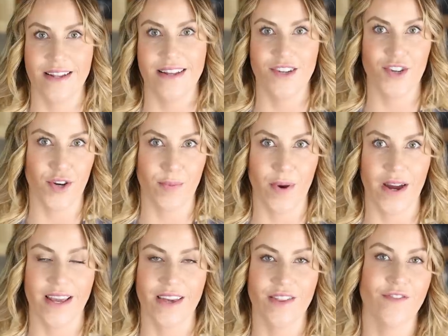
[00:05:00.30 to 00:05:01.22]
in to your
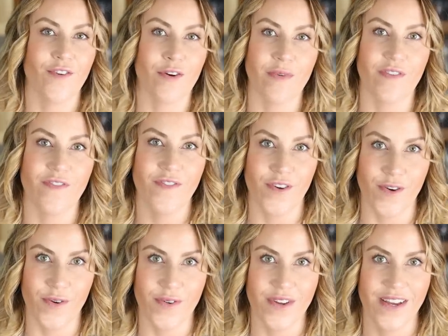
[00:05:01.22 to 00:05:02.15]
body in the form of
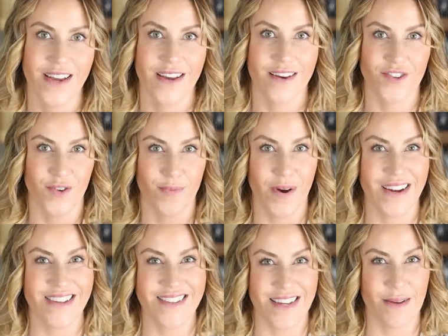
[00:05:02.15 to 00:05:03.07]
food because your
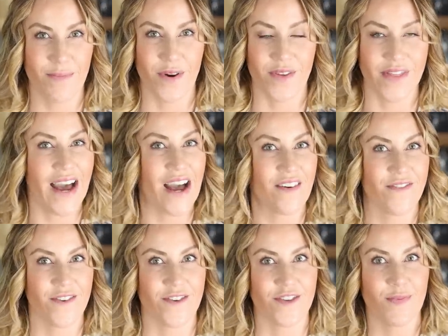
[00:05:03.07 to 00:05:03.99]
body's going to burn that
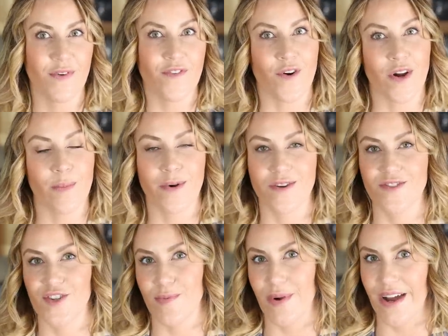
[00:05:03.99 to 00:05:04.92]
first before it
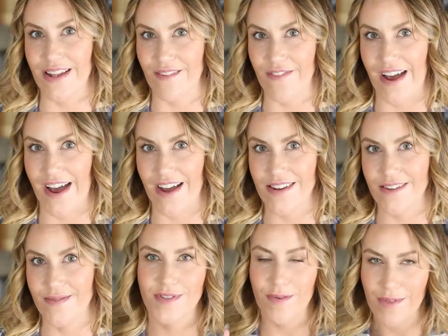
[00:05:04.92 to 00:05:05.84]
burns your body
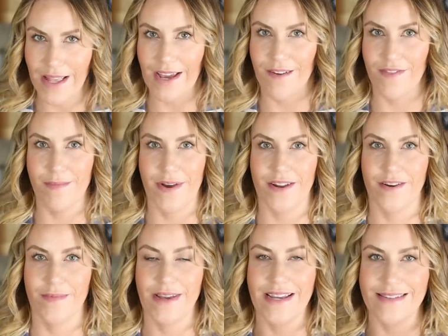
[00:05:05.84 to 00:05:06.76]
fat. So lay off the
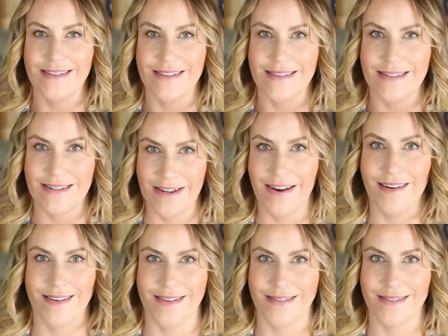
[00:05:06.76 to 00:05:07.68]
butter because it's
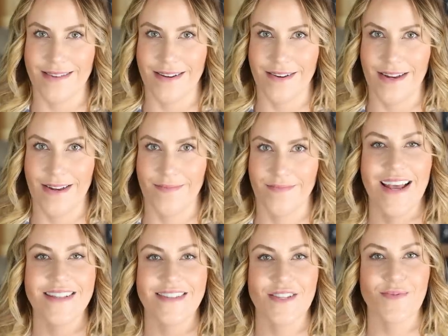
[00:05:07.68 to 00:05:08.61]
not necessary.
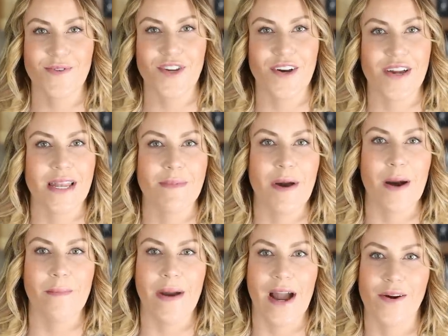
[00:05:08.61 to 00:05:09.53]
And since we're talking
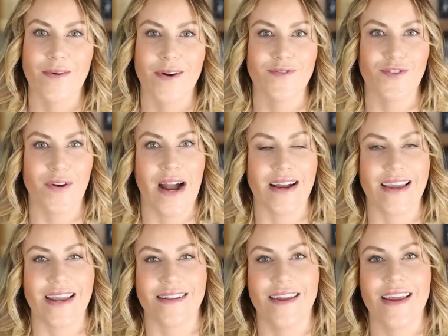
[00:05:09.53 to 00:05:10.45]
about macro
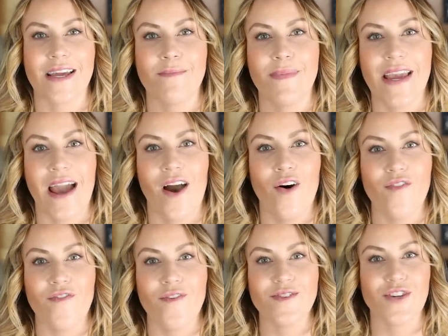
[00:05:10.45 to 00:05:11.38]
tracking, it can be
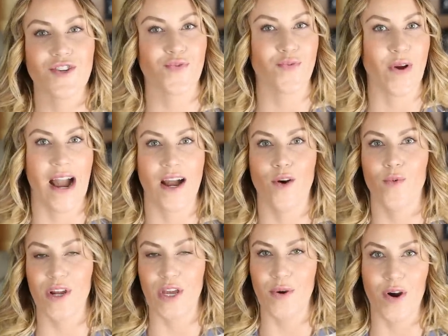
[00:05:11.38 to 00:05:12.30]
helpful to track
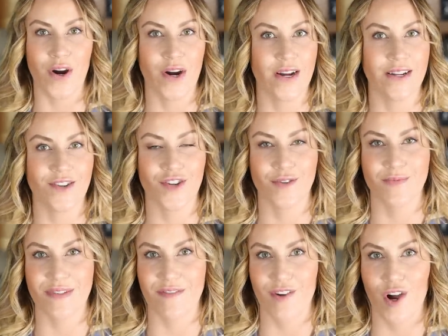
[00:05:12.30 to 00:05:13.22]
where you are in
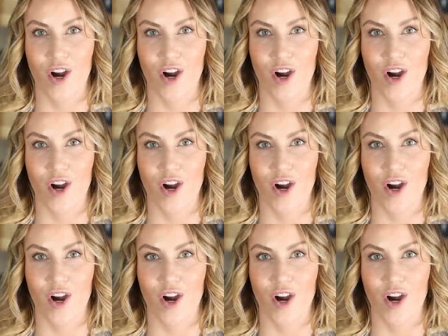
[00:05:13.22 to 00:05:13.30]
terms of